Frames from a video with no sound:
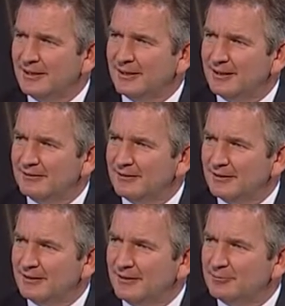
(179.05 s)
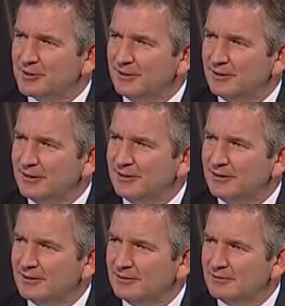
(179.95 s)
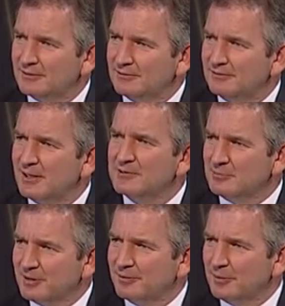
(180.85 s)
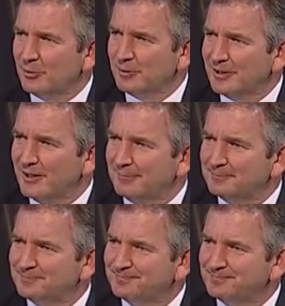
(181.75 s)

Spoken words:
and absolutely does him in the Melbourne Cup.